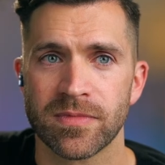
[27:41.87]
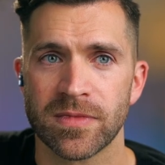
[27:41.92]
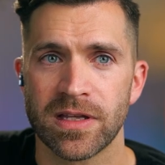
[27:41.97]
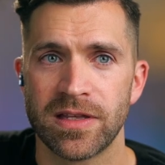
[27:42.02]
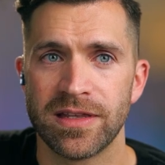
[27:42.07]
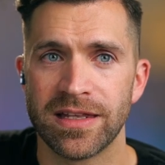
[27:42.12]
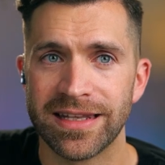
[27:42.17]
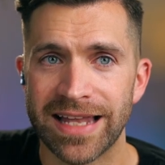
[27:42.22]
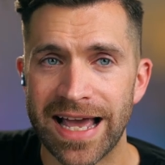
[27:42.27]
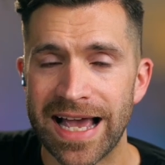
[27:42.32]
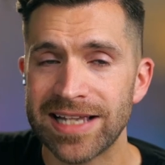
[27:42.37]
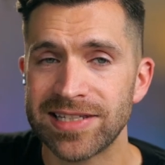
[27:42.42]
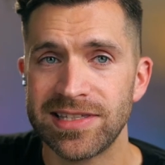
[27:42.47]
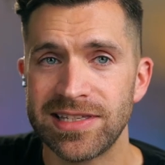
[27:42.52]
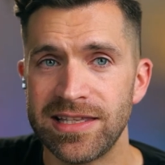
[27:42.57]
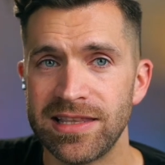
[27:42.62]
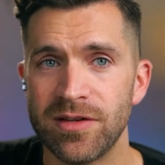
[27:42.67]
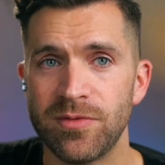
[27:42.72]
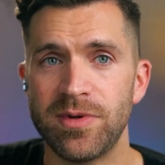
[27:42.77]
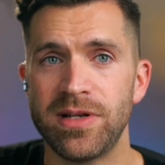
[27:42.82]
And the last
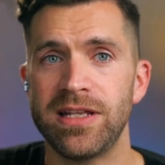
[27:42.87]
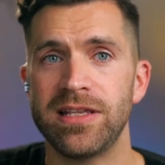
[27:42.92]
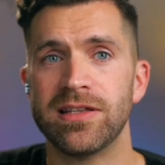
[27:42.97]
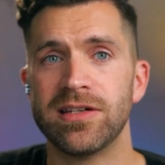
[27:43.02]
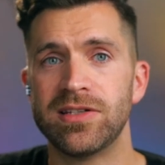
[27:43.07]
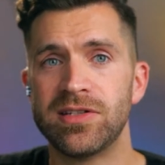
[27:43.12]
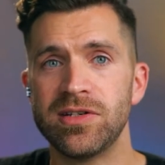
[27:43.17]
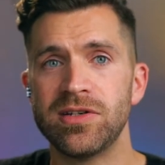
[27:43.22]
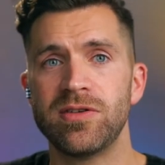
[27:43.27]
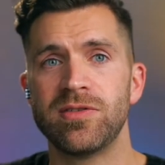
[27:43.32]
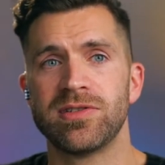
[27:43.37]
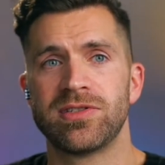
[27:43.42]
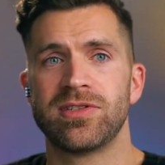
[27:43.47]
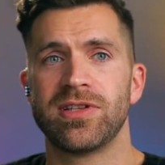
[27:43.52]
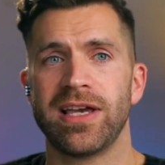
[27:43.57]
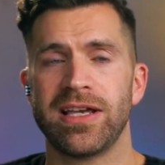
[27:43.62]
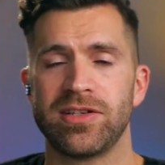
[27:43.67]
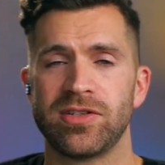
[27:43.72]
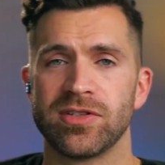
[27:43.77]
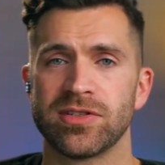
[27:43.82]
thing that we need to do is
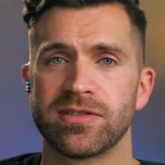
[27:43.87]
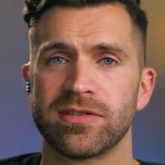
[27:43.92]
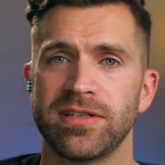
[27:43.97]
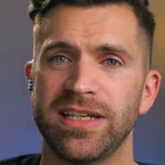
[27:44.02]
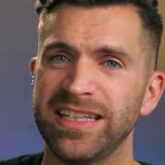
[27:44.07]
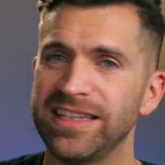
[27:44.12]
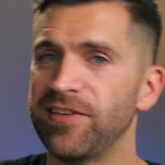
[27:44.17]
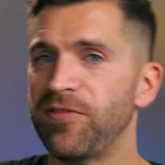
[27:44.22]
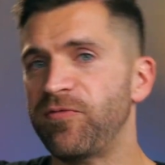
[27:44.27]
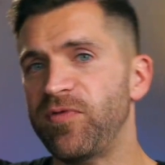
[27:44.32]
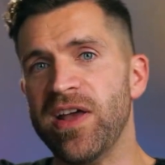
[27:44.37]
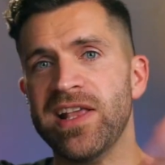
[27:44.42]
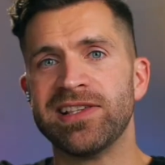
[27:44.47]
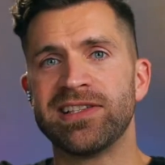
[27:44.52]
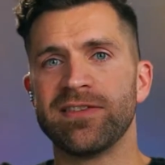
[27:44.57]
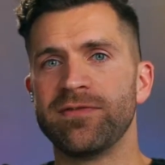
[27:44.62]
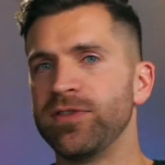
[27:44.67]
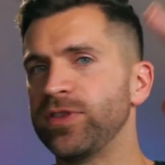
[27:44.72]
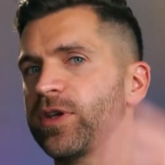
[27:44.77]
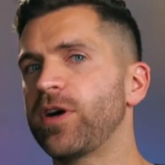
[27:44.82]
like just get
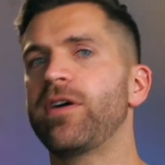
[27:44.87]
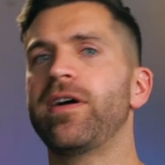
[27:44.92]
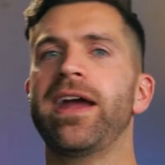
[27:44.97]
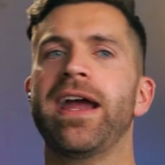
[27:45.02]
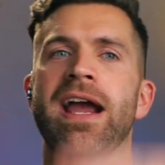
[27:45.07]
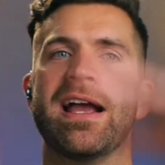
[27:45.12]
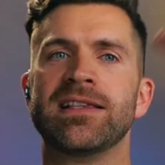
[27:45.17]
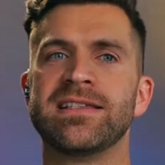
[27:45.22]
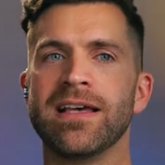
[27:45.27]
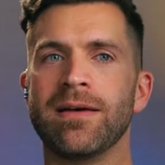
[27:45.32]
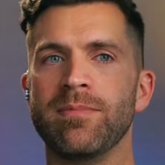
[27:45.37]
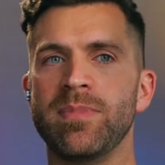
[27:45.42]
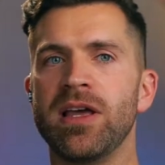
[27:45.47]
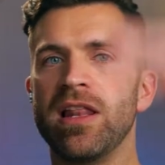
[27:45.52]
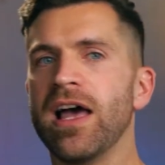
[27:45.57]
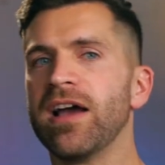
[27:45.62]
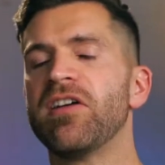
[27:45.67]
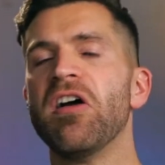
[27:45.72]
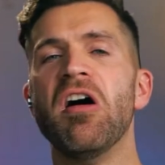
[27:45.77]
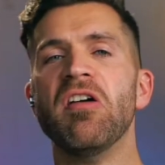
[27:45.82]
defensive and throw our hands up and be
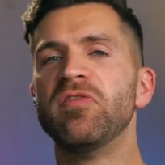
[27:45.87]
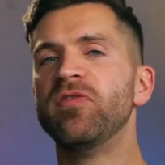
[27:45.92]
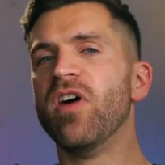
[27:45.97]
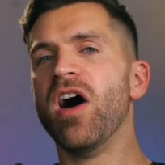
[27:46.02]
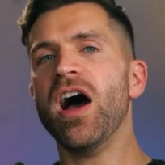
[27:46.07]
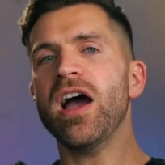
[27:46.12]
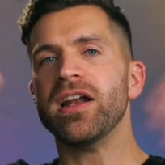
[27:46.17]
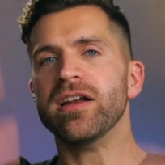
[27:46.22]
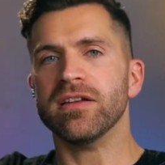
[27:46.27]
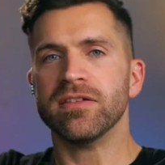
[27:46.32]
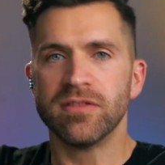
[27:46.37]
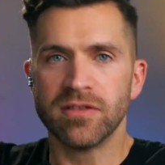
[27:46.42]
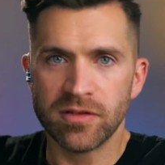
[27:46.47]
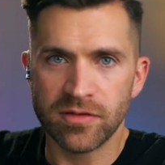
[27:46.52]
like, oh, fine.